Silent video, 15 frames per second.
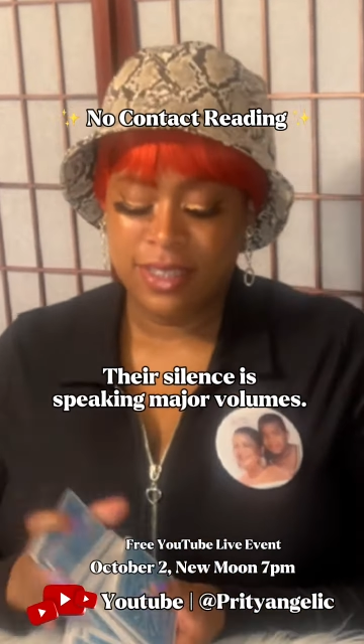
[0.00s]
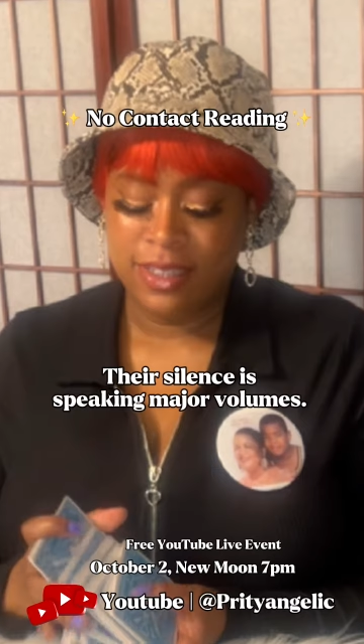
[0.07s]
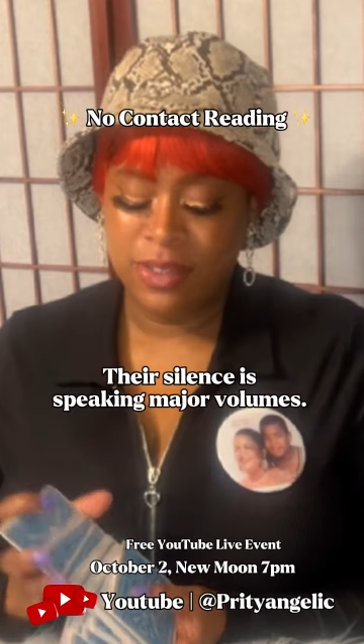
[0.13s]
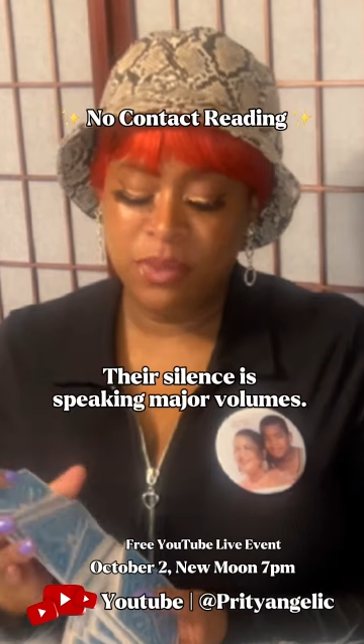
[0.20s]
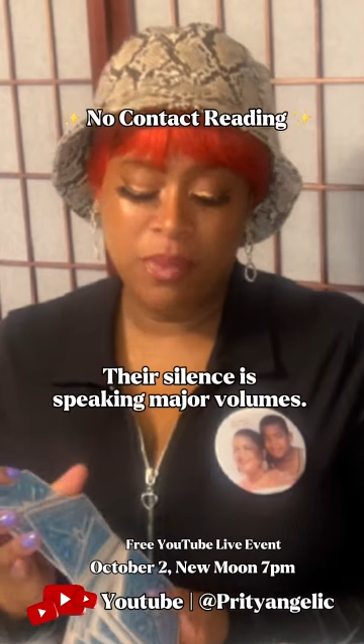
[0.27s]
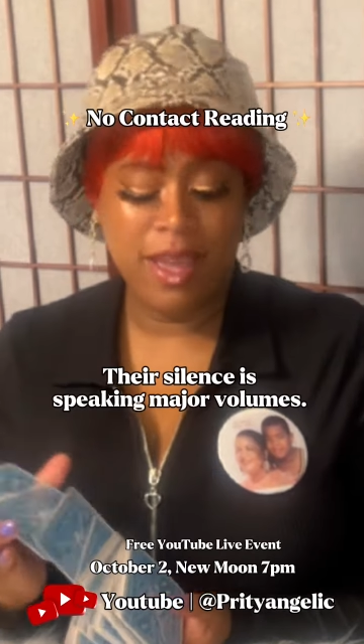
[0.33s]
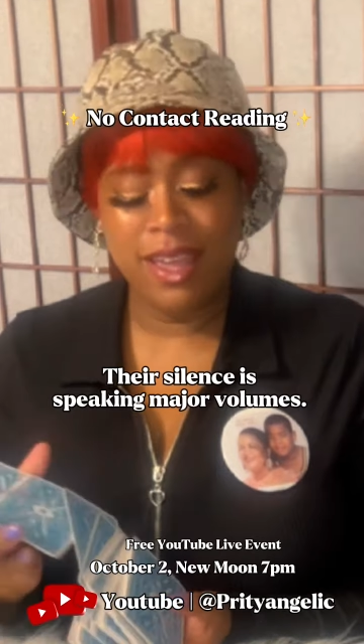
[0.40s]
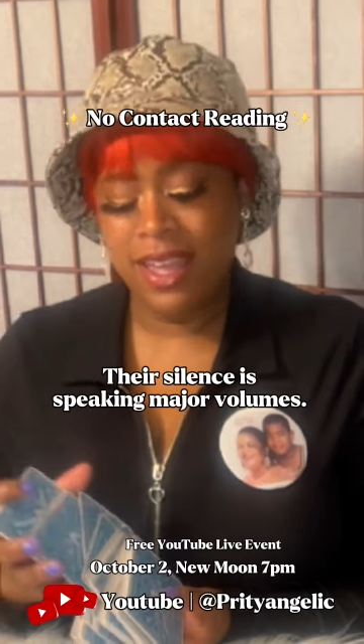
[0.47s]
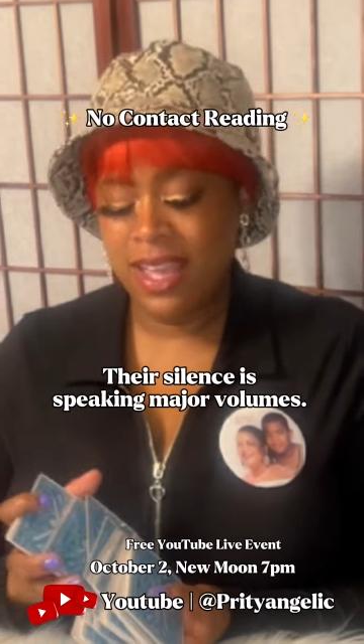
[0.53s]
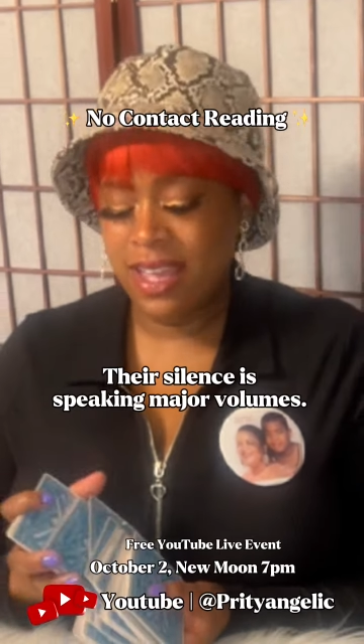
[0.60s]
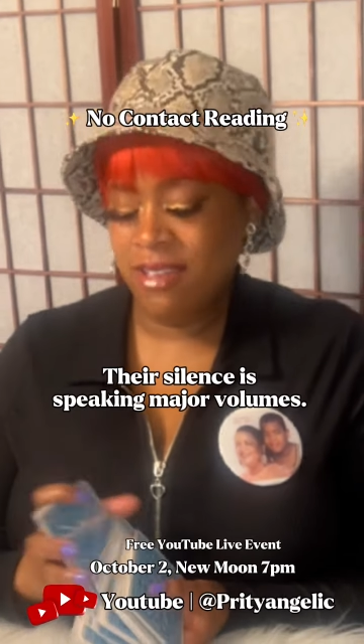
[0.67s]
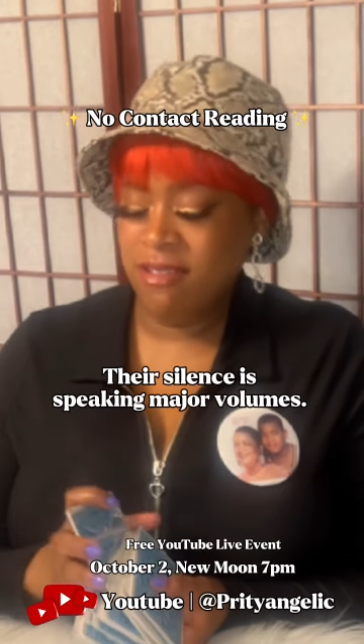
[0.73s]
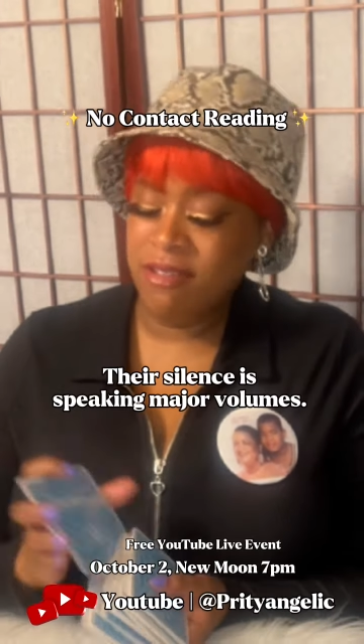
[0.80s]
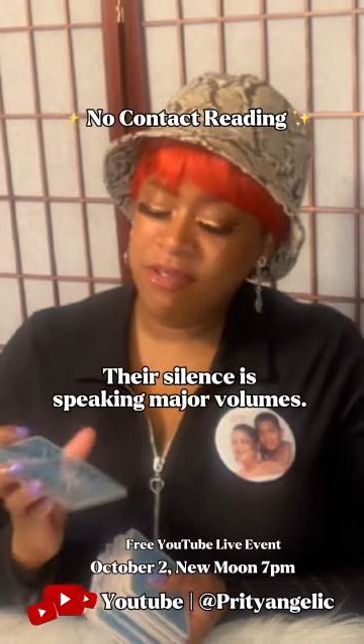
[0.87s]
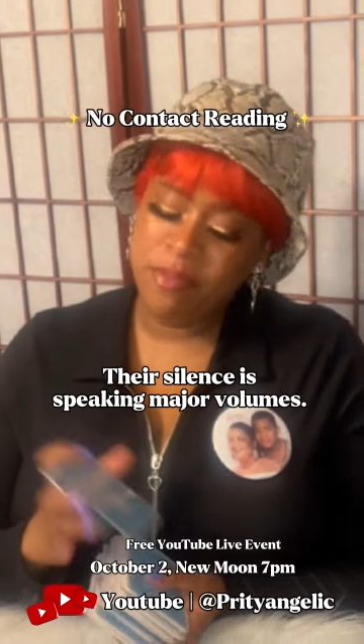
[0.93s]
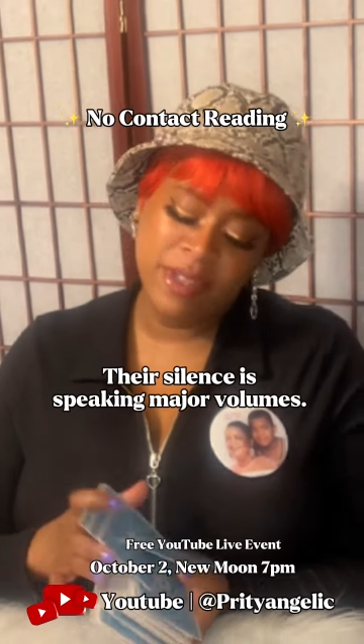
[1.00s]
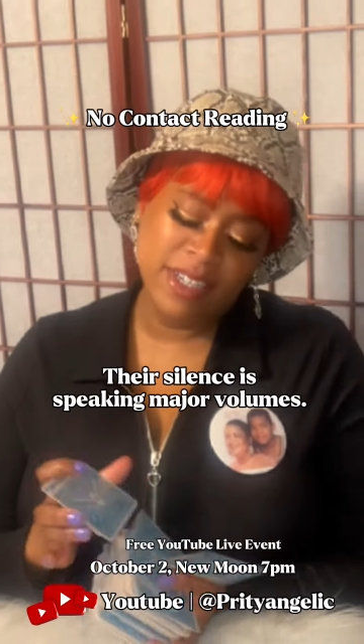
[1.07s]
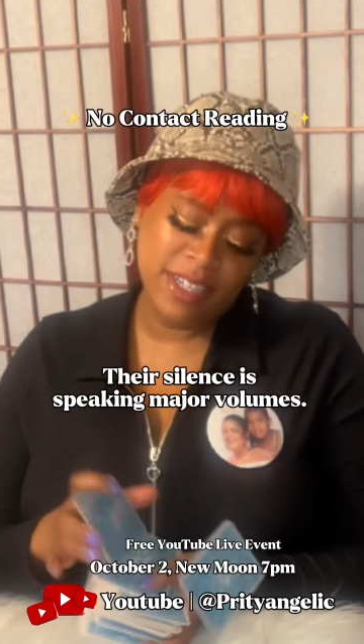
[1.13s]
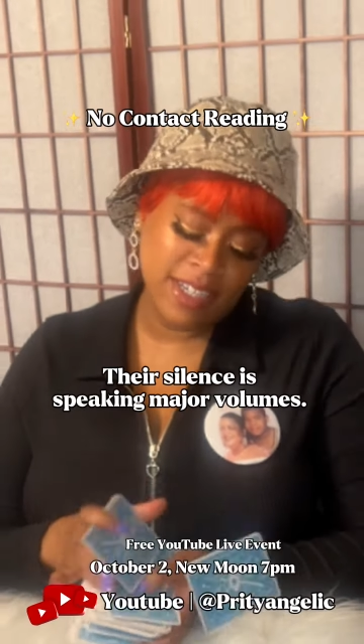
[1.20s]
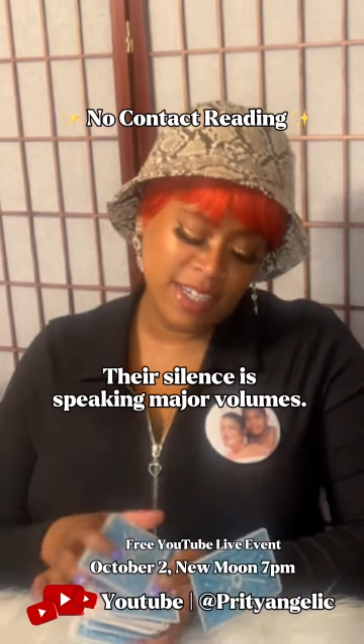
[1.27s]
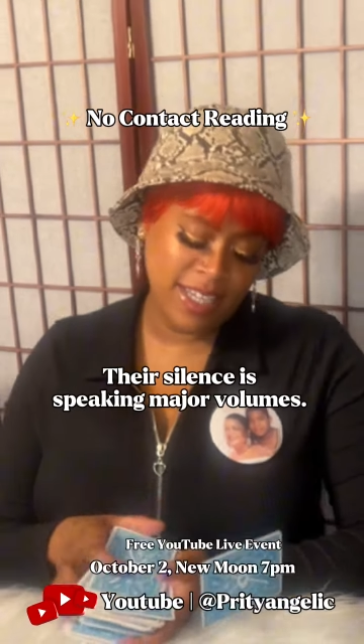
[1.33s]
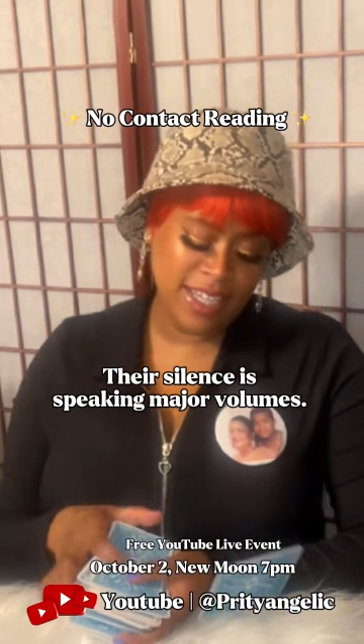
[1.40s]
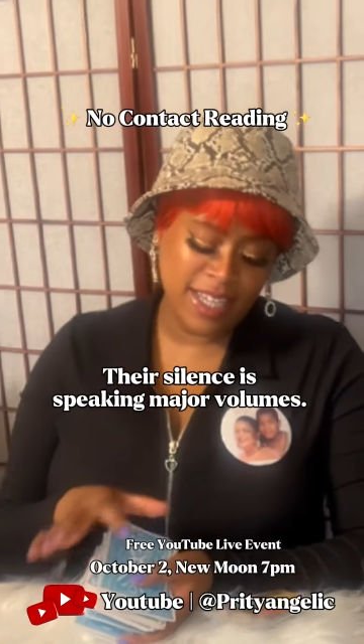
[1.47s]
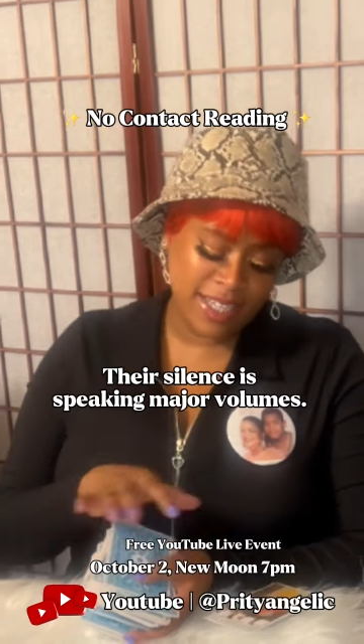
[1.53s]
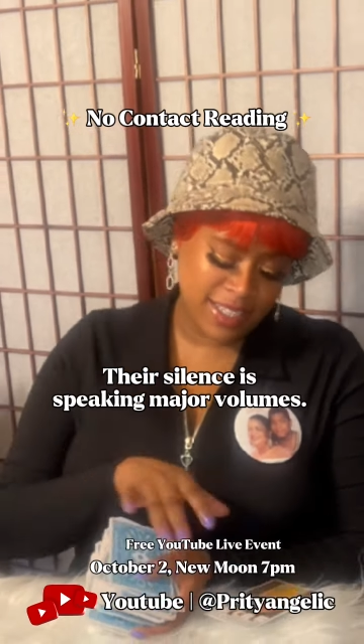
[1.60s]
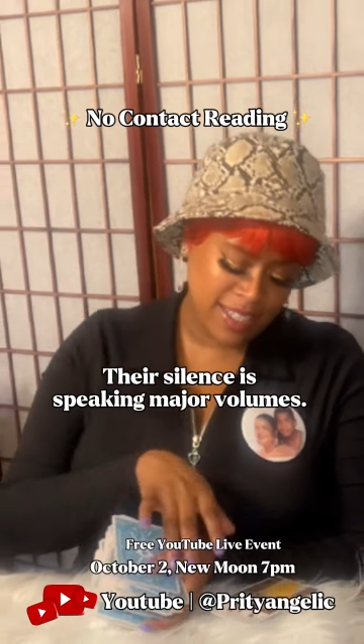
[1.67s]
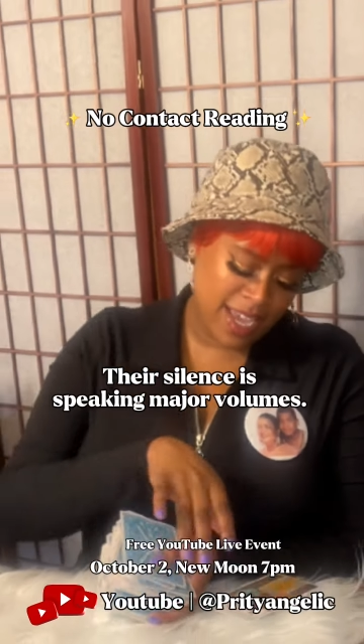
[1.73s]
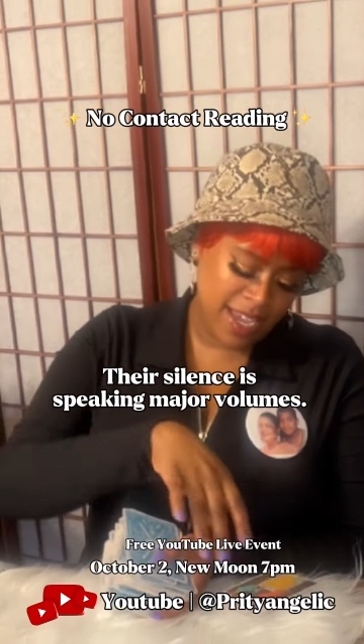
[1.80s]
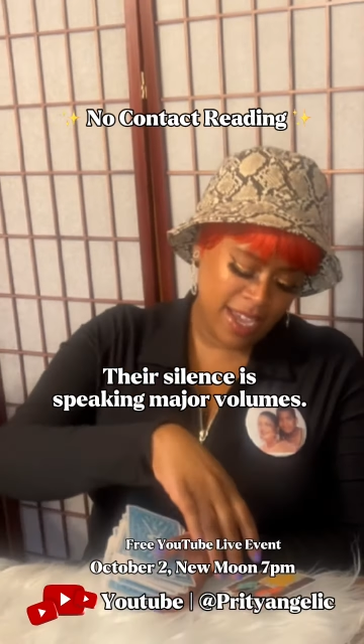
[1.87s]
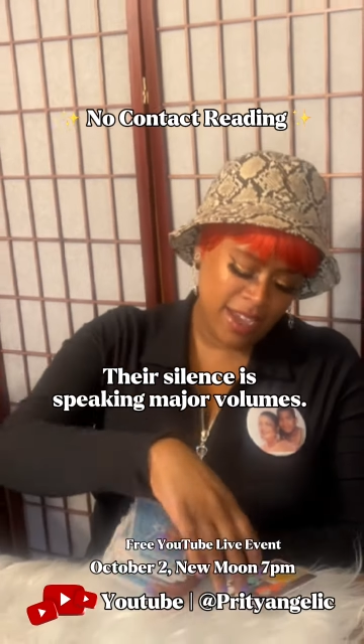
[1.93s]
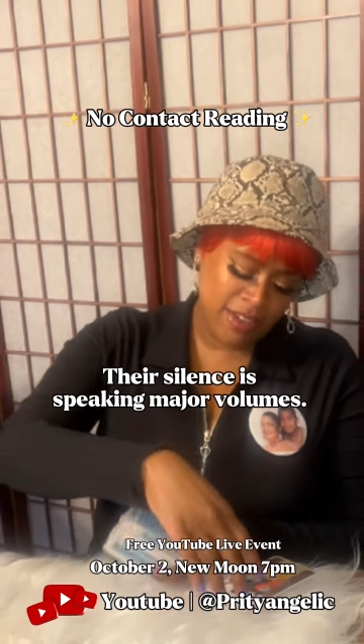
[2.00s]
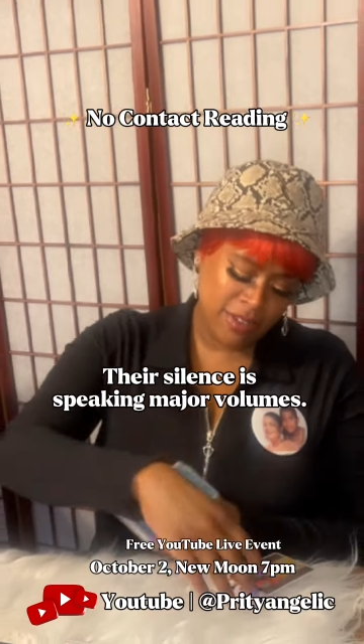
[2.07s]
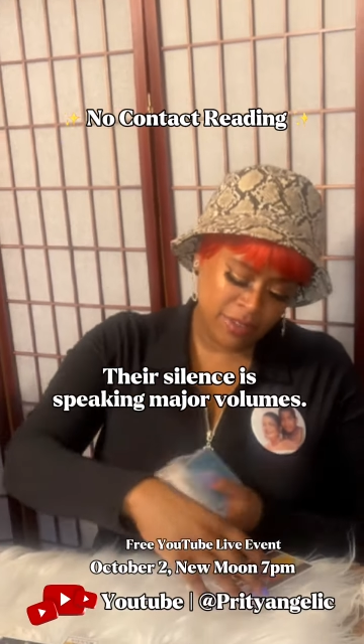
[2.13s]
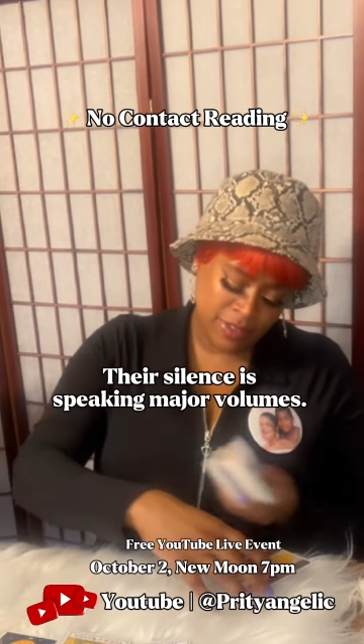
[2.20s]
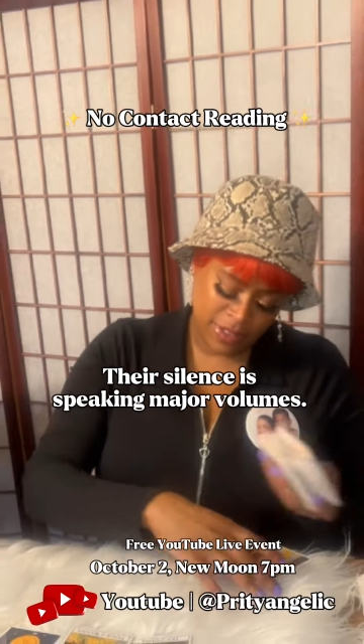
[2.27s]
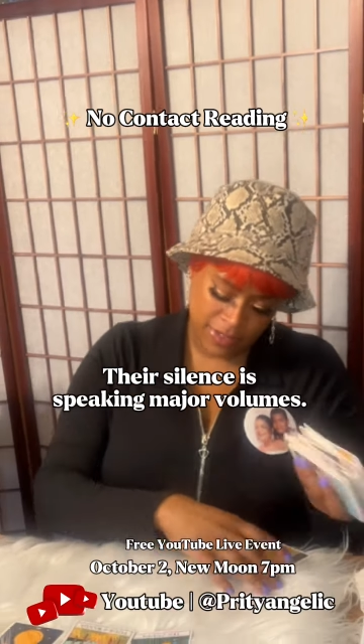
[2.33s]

The way you put it down.